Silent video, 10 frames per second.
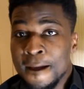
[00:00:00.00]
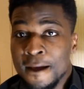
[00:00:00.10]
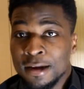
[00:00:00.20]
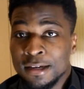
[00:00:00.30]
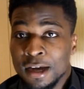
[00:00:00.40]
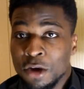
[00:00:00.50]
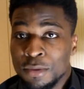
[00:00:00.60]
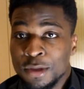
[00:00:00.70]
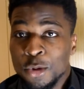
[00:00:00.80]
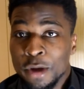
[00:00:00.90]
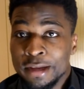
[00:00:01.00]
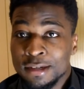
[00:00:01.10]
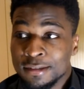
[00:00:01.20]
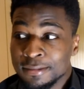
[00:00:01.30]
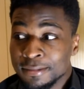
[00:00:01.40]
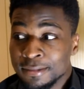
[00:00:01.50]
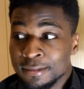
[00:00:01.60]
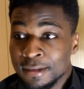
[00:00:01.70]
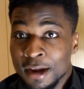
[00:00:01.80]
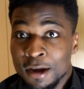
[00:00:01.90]
And I'll be
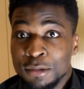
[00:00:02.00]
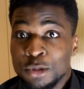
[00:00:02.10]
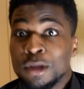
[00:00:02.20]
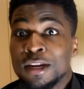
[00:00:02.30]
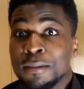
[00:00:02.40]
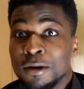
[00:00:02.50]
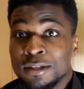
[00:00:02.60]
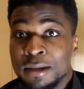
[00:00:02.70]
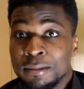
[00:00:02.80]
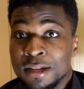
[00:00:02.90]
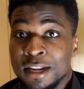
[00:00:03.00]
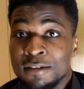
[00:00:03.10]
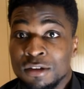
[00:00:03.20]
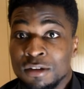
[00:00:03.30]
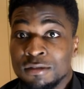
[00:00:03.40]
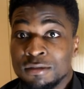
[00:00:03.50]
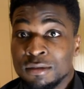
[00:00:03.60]
talking about them in level of